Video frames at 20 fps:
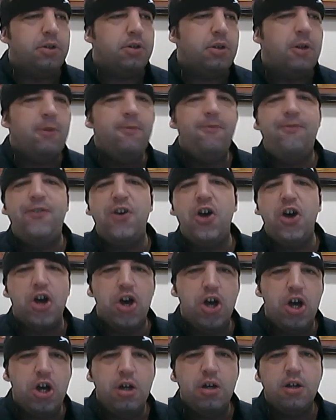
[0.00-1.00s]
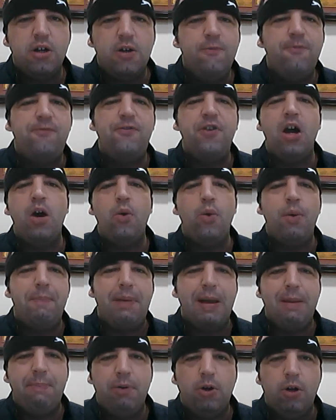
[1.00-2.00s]
confer with
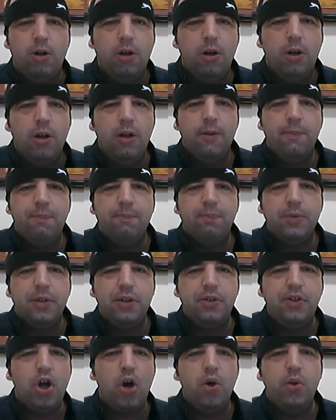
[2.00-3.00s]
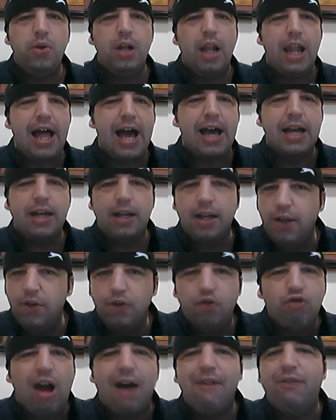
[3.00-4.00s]
people. Don't,
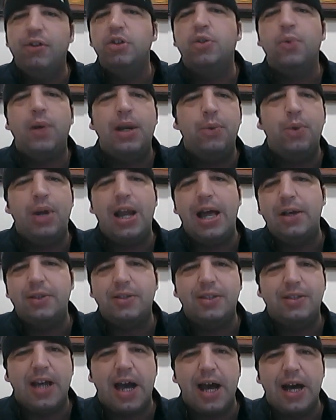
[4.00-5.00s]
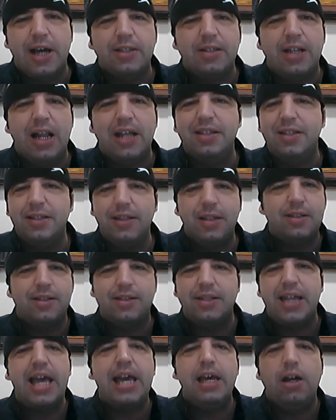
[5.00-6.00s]
like, travel to anyone else's house. Like,
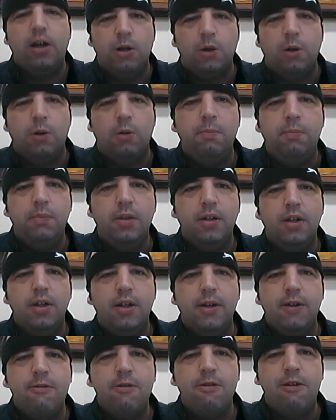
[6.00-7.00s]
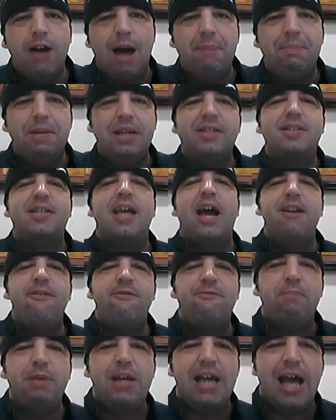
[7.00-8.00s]
stay at home. Like, be
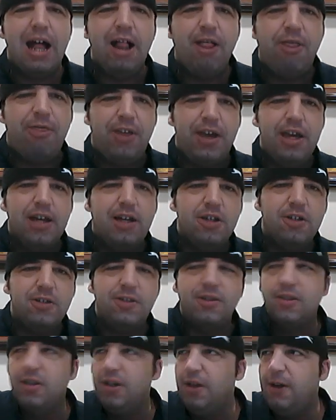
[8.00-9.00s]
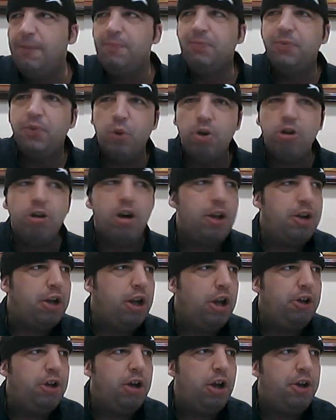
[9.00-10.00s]
safe, be healthy, because we're on
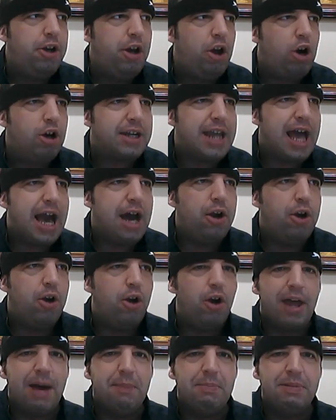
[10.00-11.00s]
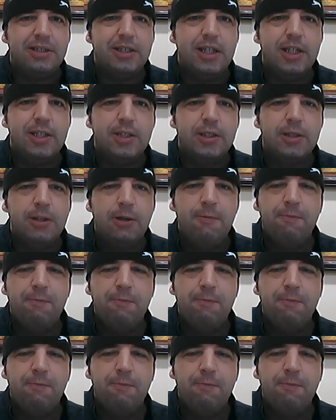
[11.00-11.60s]
lockdown and all that business.